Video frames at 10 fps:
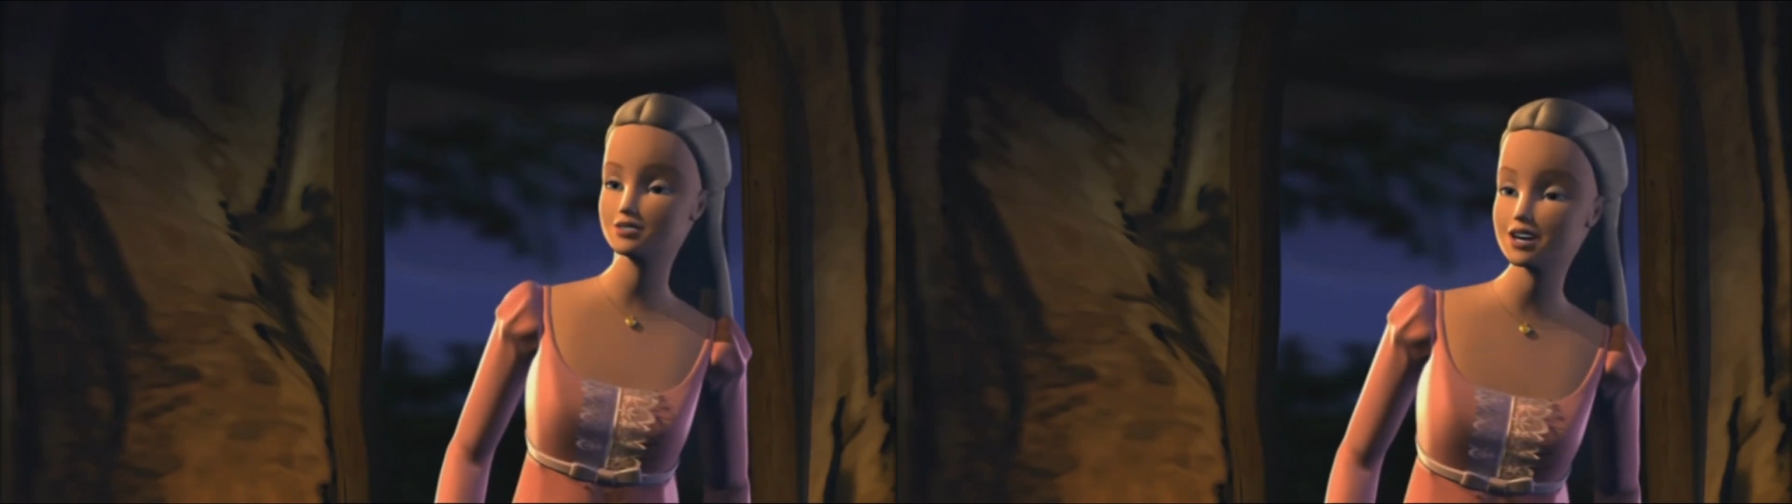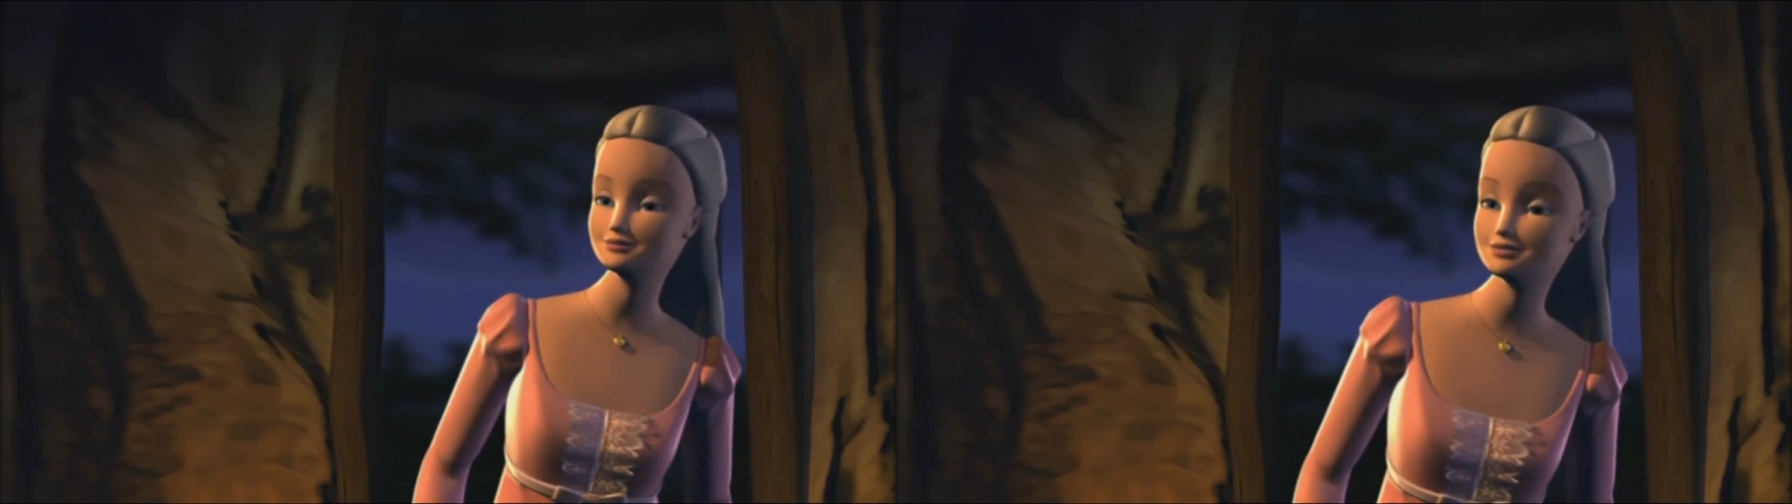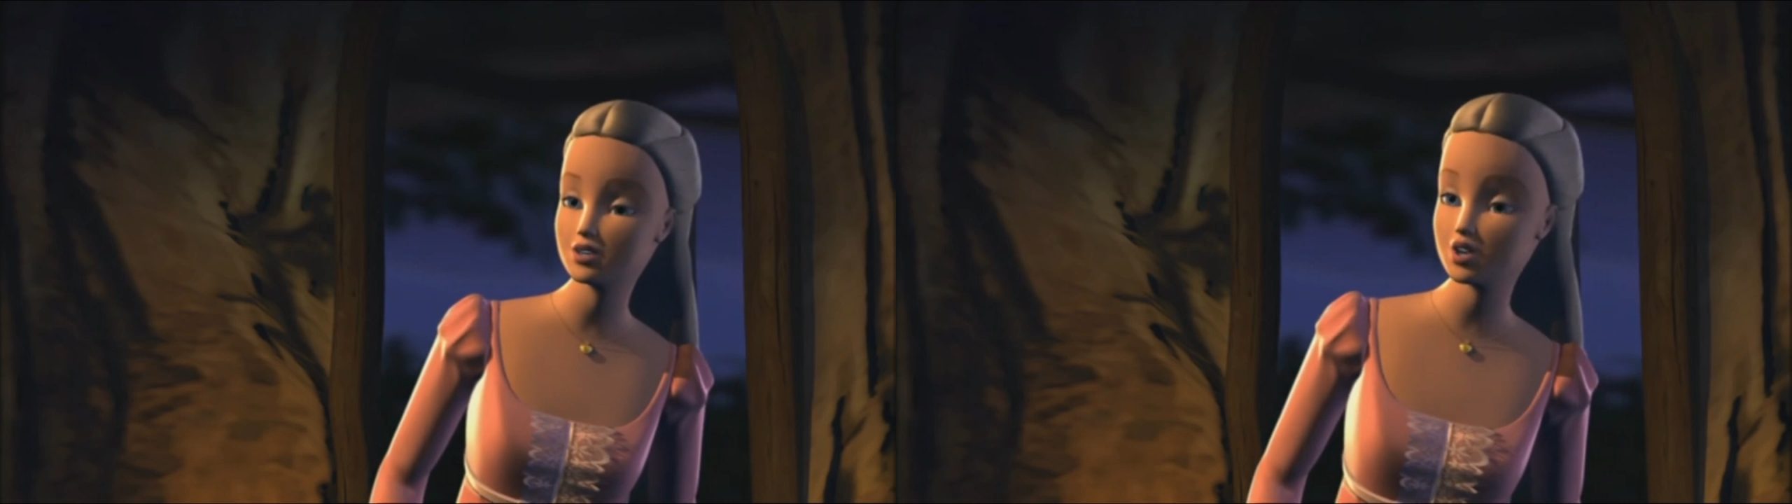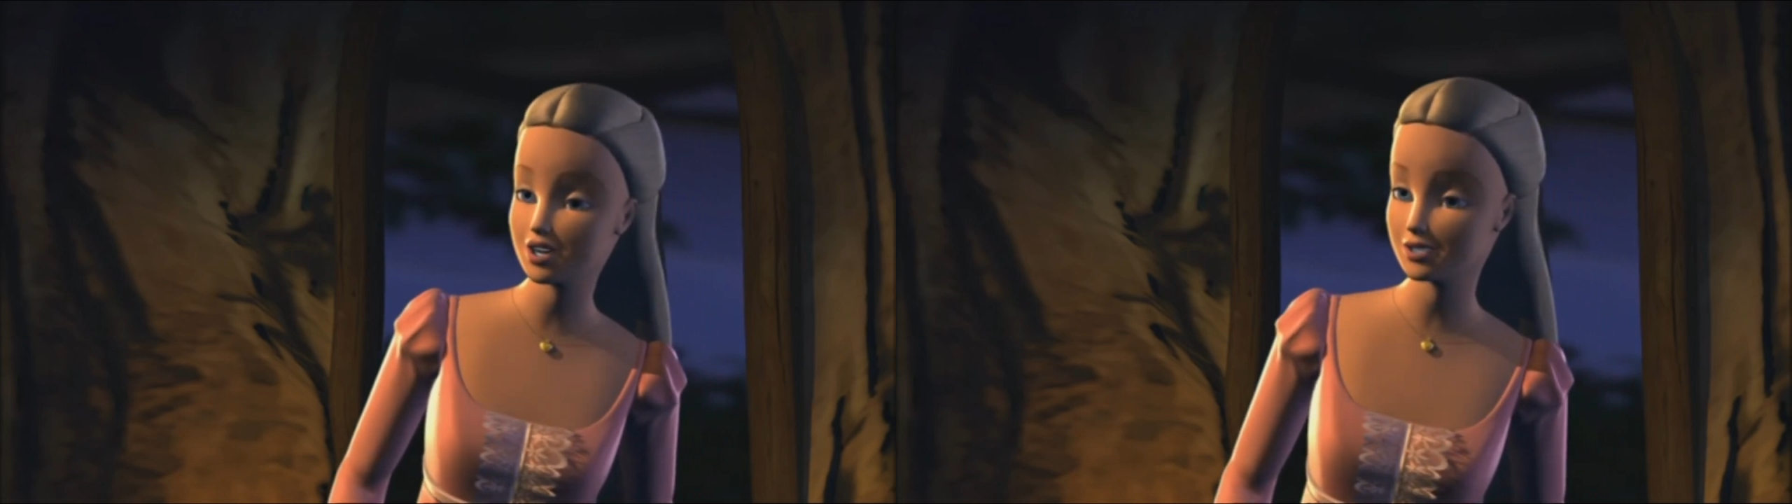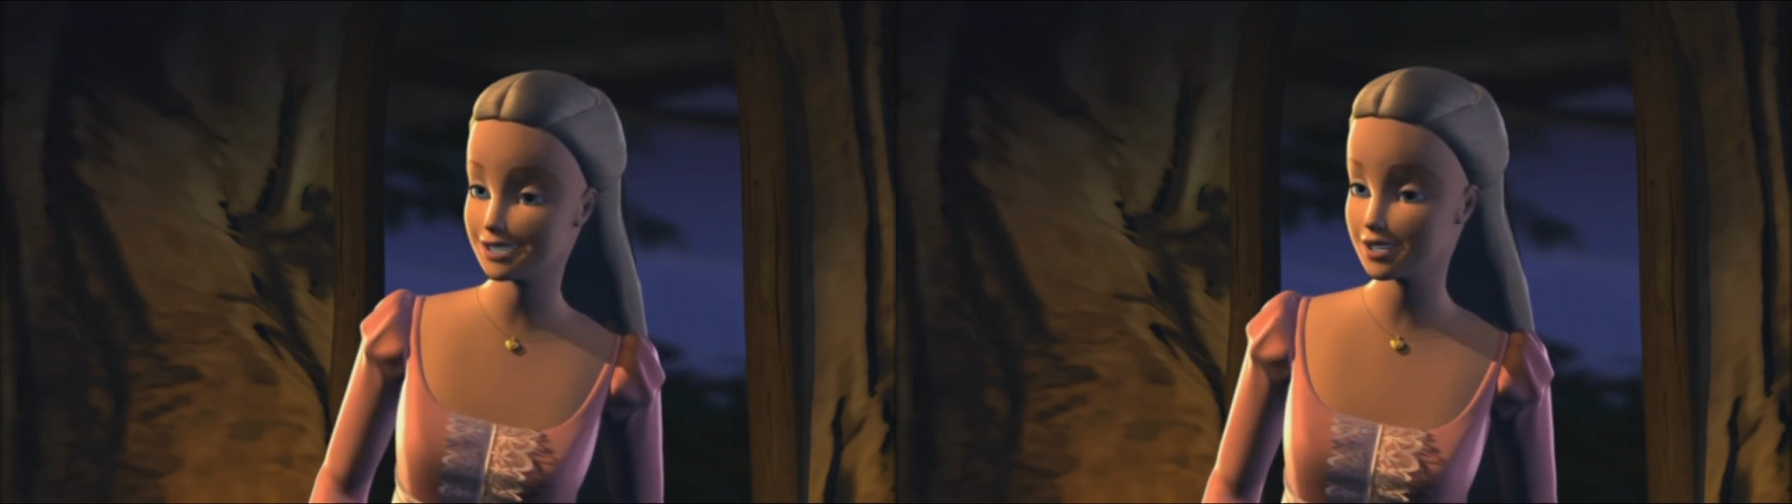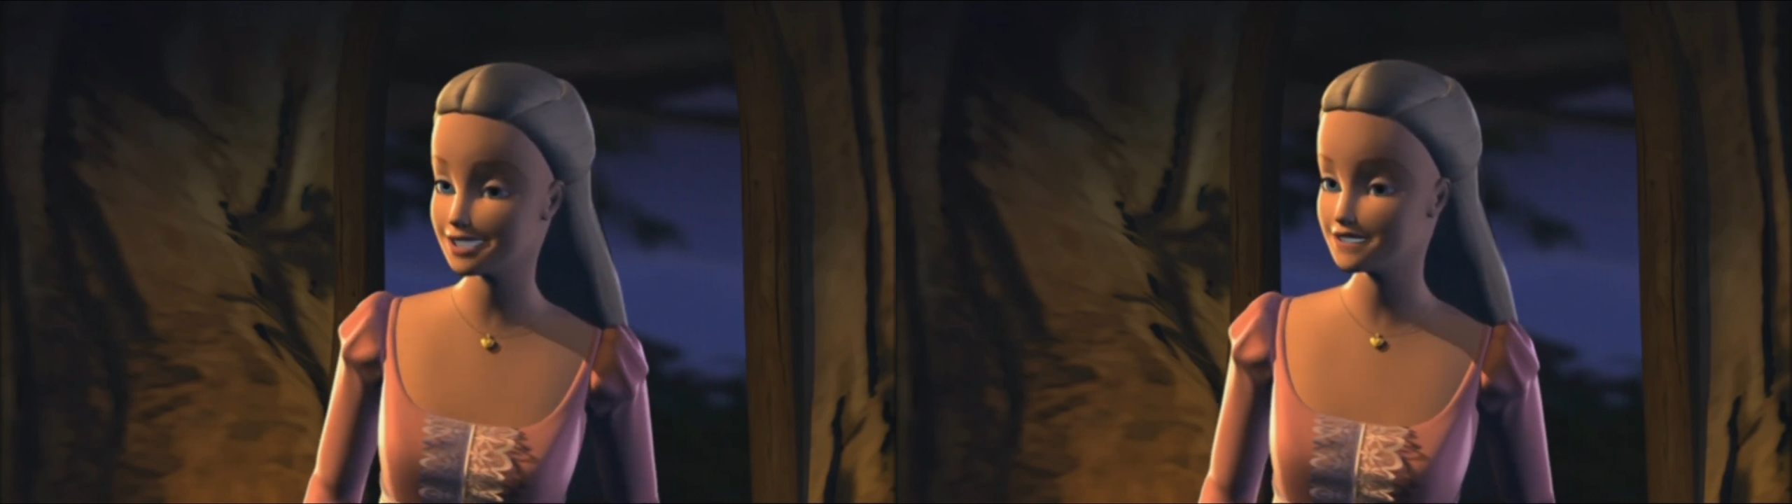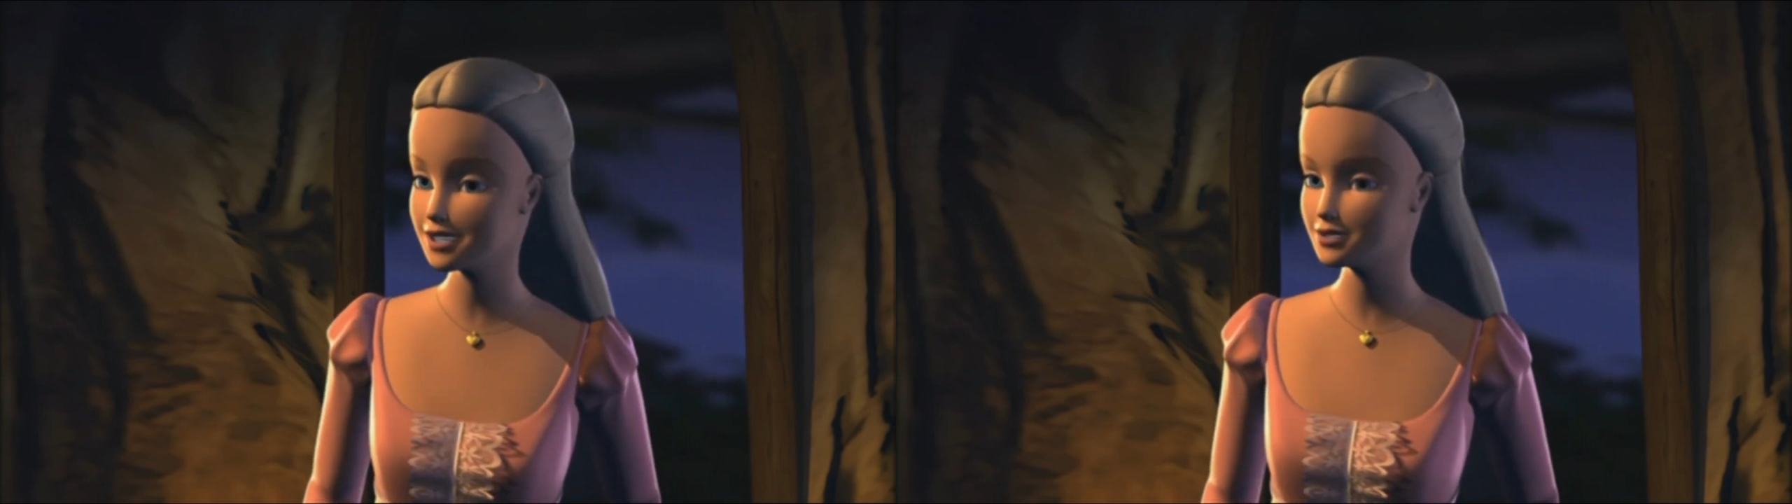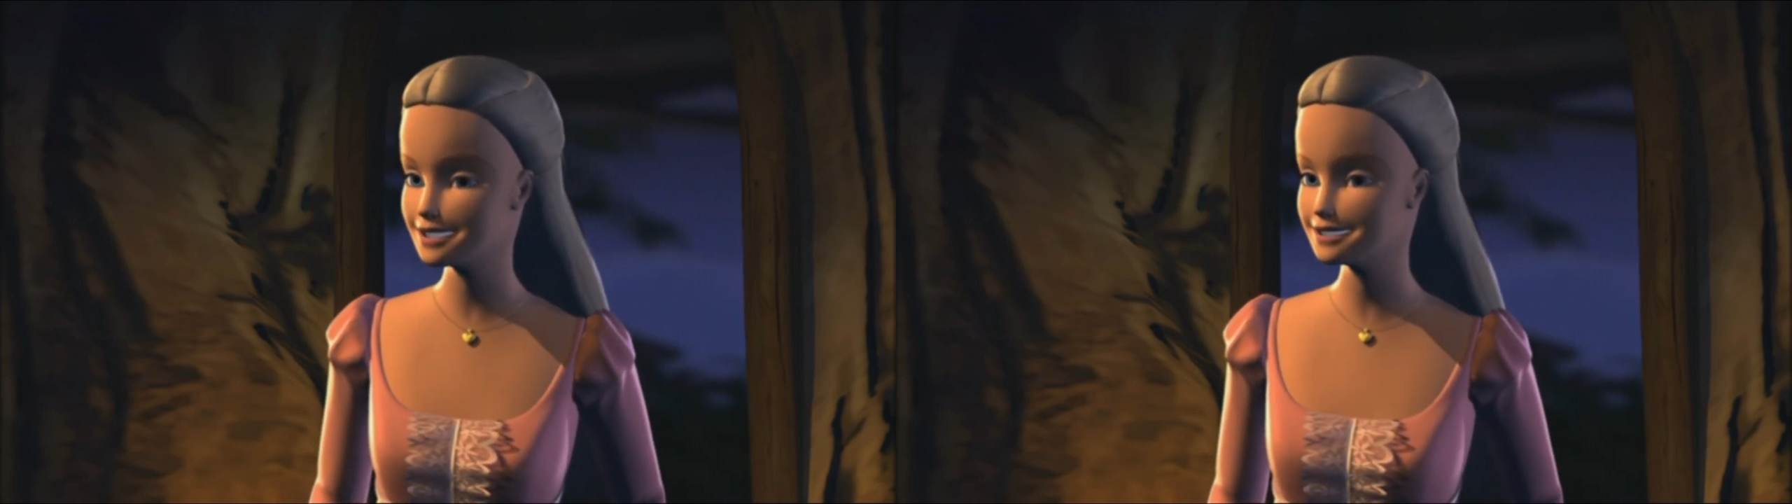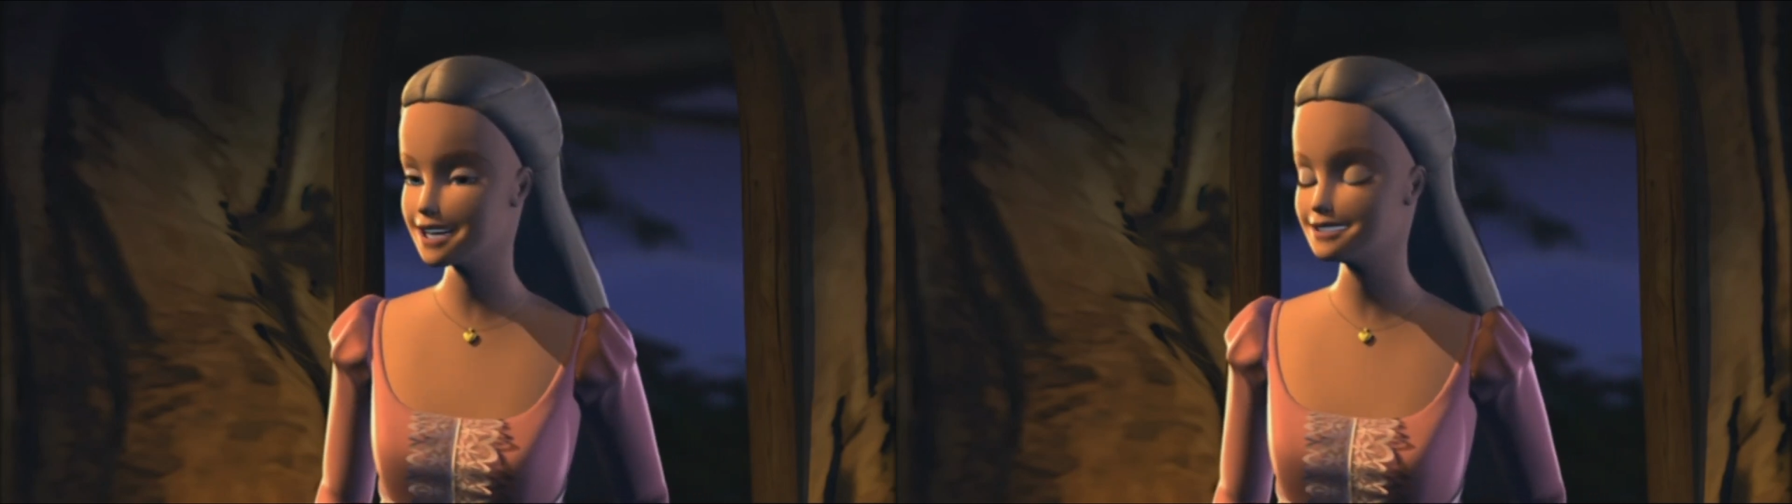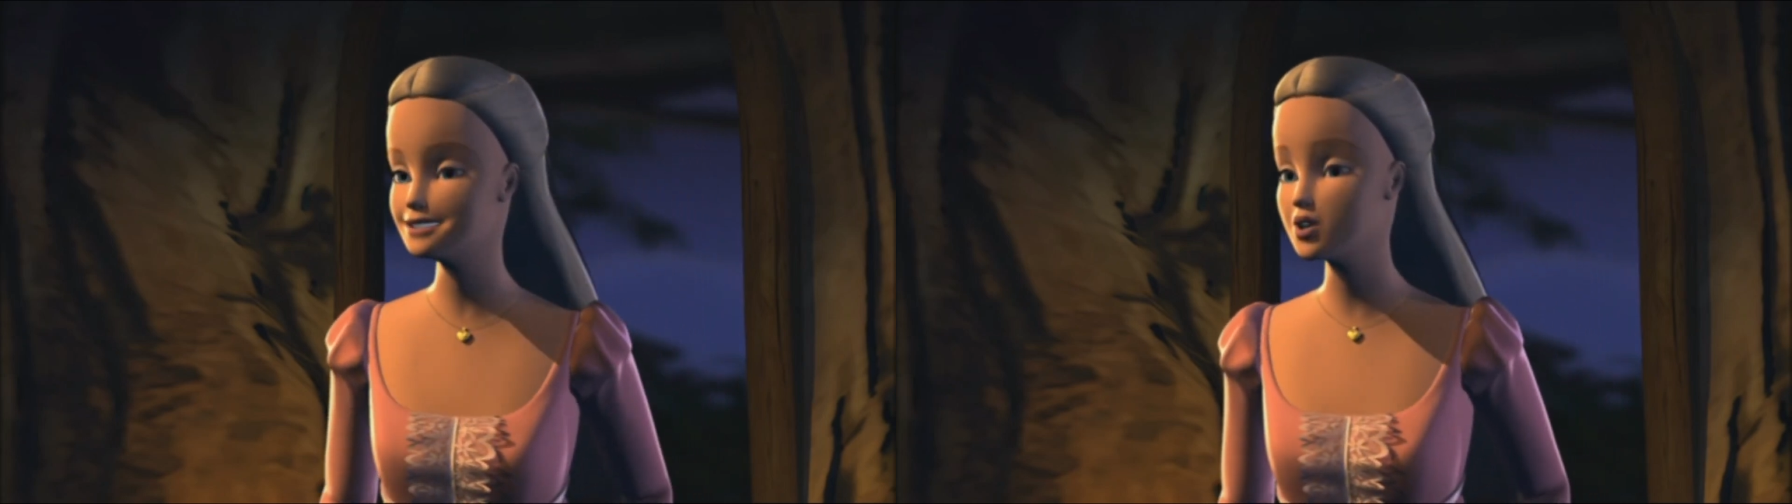Then perhaps you should be looking for the
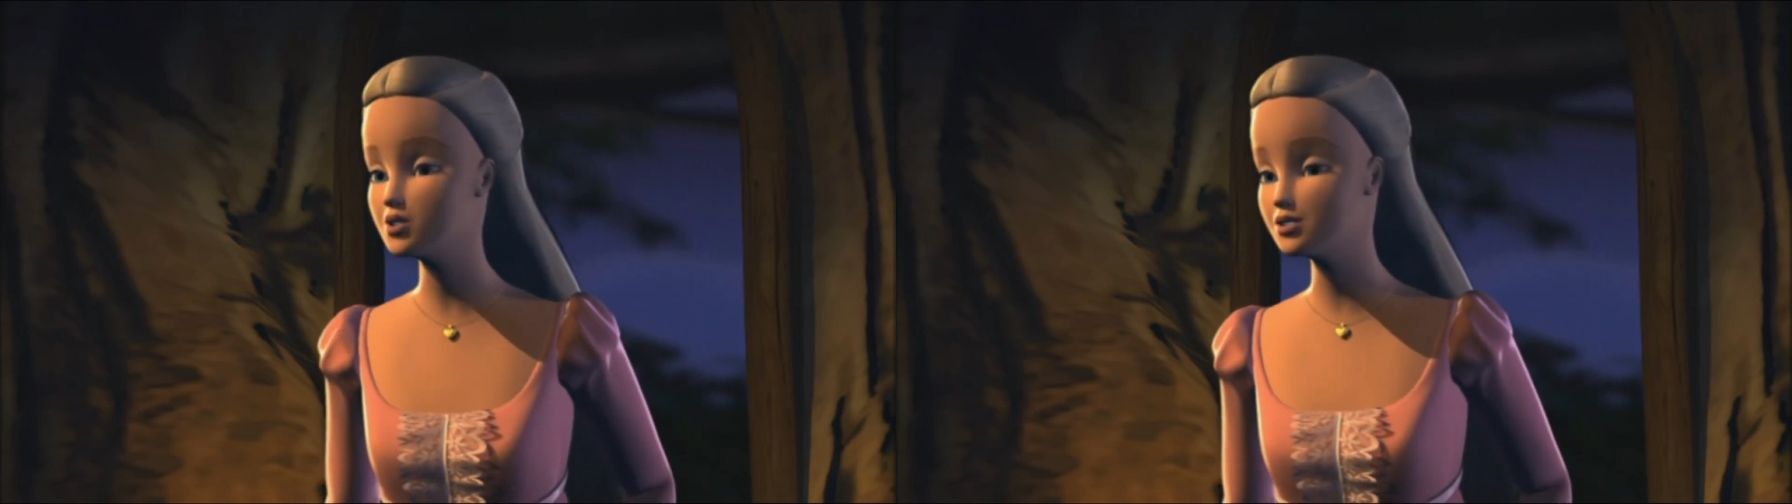princess